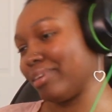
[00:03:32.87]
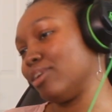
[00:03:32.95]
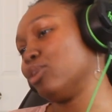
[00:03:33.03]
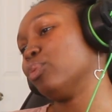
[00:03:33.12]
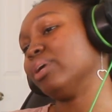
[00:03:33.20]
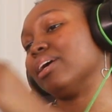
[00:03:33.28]

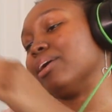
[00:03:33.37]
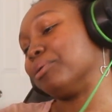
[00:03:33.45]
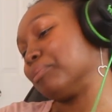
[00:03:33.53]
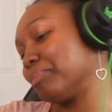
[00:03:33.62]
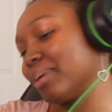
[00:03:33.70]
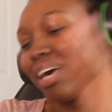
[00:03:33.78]
here we
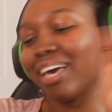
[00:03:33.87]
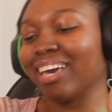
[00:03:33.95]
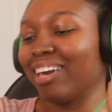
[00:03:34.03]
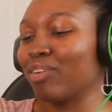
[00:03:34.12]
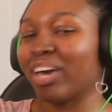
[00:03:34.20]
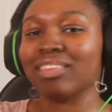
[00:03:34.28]
go.
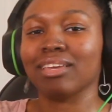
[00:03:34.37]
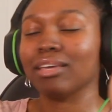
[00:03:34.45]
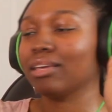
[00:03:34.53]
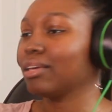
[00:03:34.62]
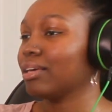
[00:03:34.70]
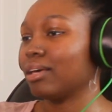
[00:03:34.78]
I'm
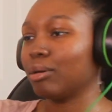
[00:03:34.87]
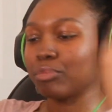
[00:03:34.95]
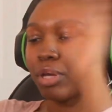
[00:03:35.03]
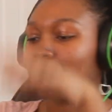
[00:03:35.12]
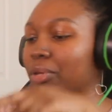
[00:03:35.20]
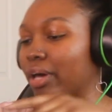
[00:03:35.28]

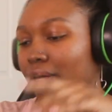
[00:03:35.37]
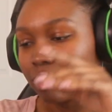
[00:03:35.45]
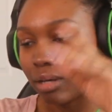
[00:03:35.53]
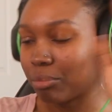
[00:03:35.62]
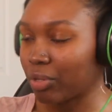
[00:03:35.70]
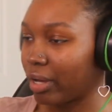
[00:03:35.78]
not.